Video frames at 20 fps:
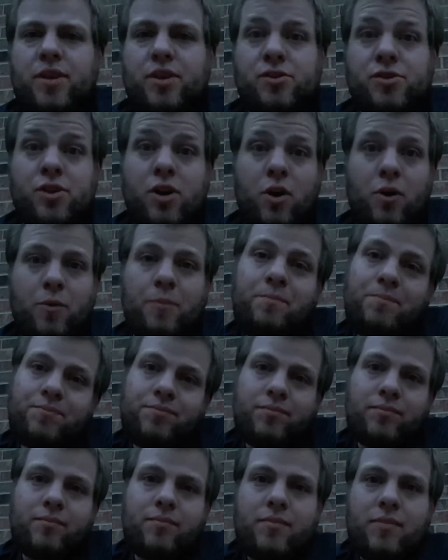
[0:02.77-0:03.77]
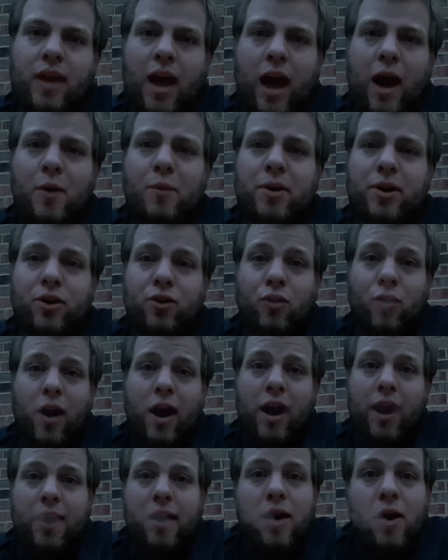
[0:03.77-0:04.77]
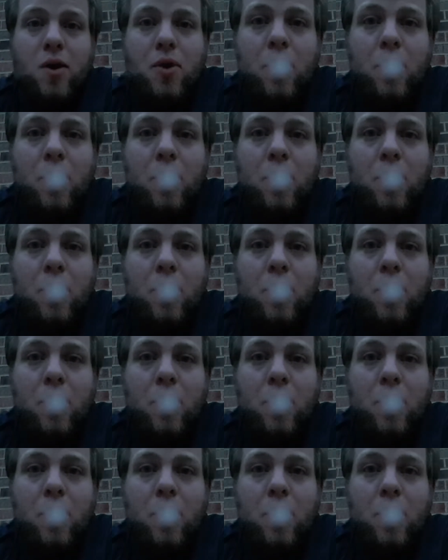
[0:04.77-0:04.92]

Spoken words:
So, I want to cry.